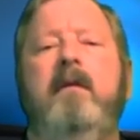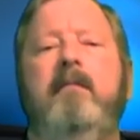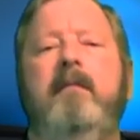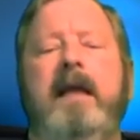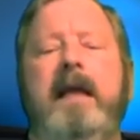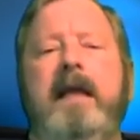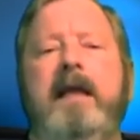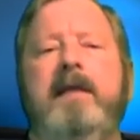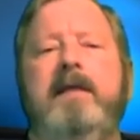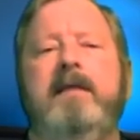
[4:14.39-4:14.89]

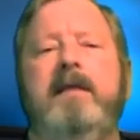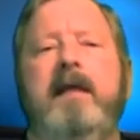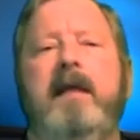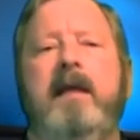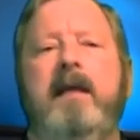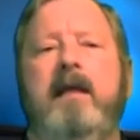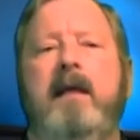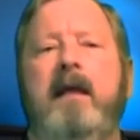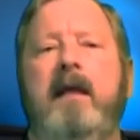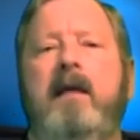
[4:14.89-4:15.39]
means
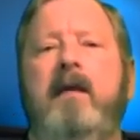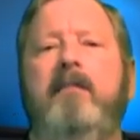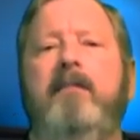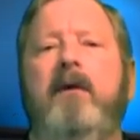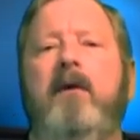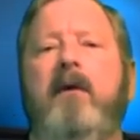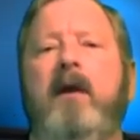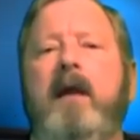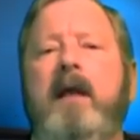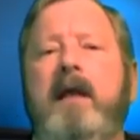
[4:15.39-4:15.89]
that a
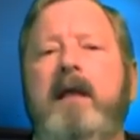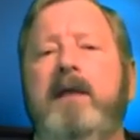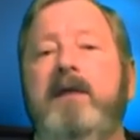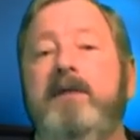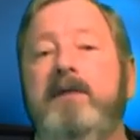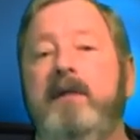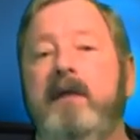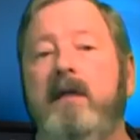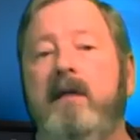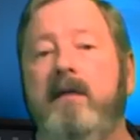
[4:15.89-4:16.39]
component
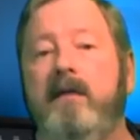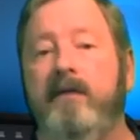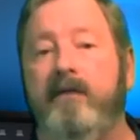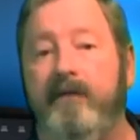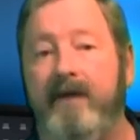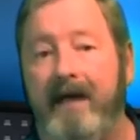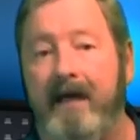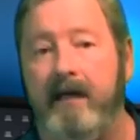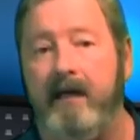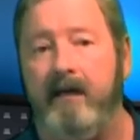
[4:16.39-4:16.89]
is
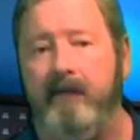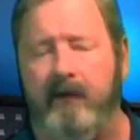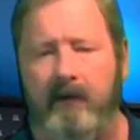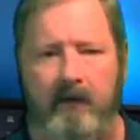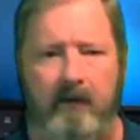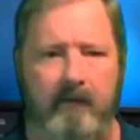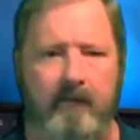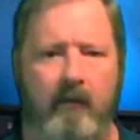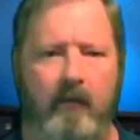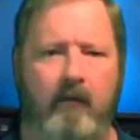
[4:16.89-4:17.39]

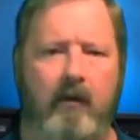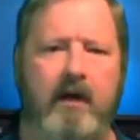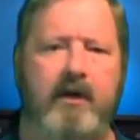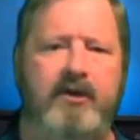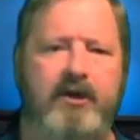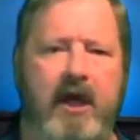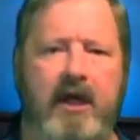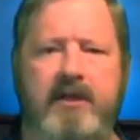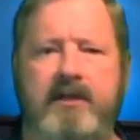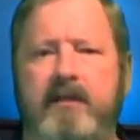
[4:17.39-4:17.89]
variable or
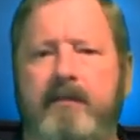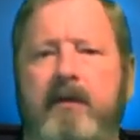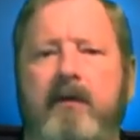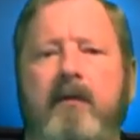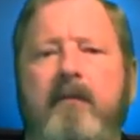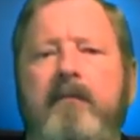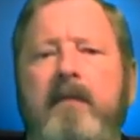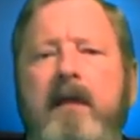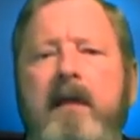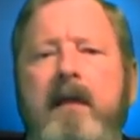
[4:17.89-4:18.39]
adjustable